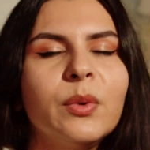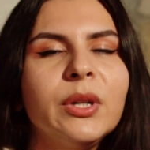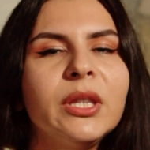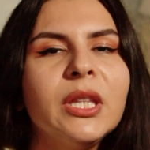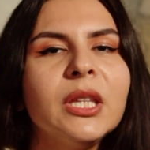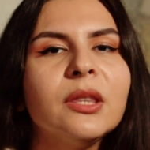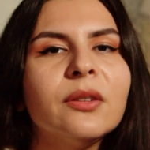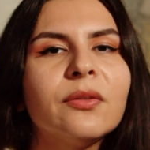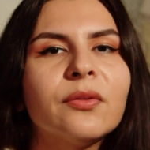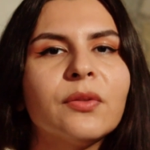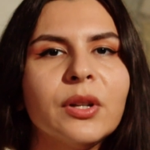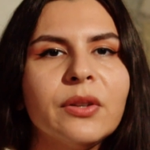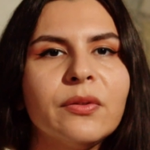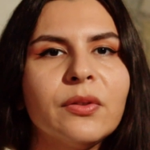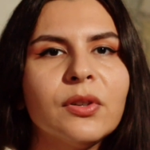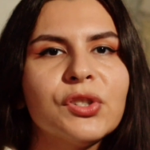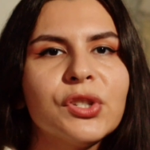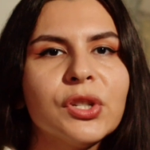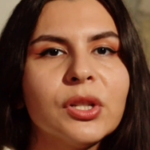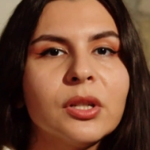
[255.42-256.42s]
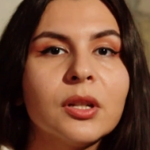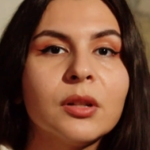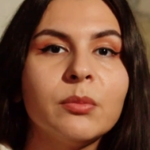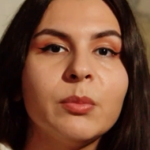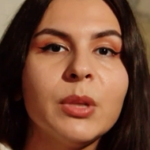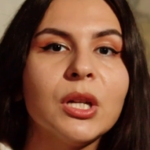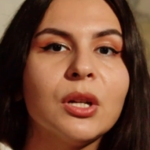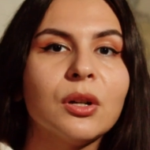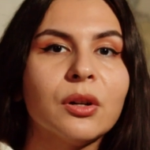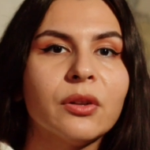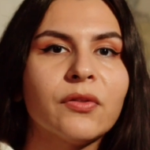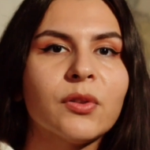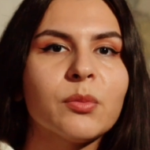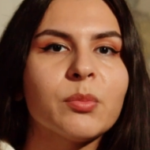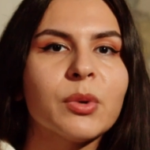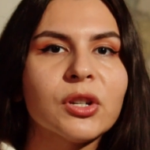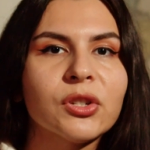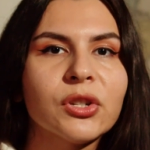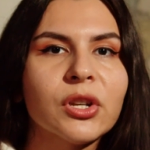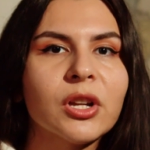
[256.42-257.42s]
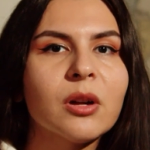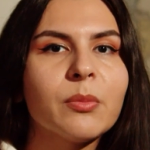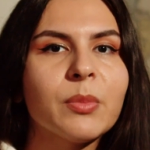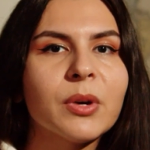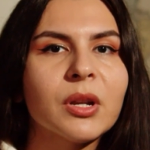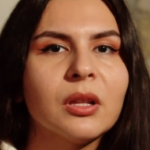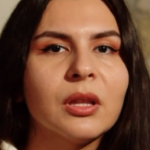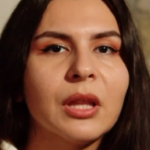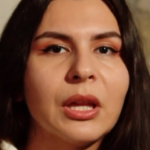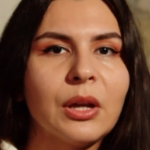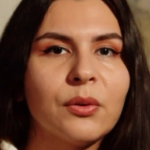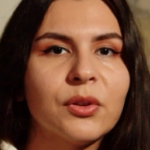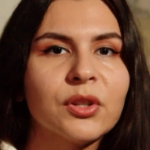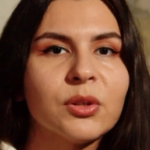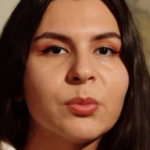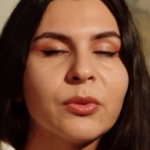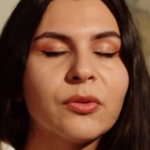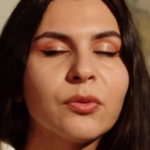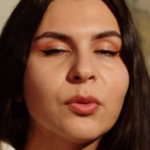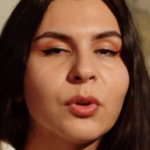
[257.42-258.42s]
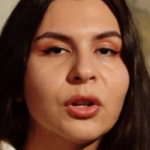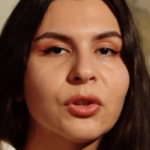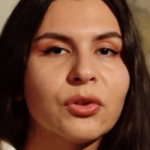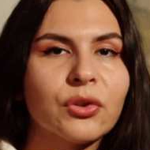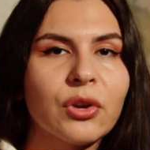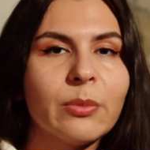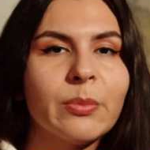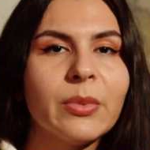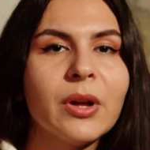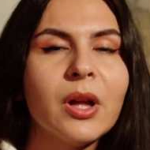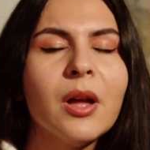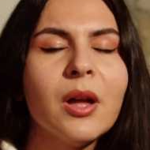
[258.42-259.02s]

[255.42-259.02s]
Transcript: We think the free version could be good for brushing up on a language before a trip,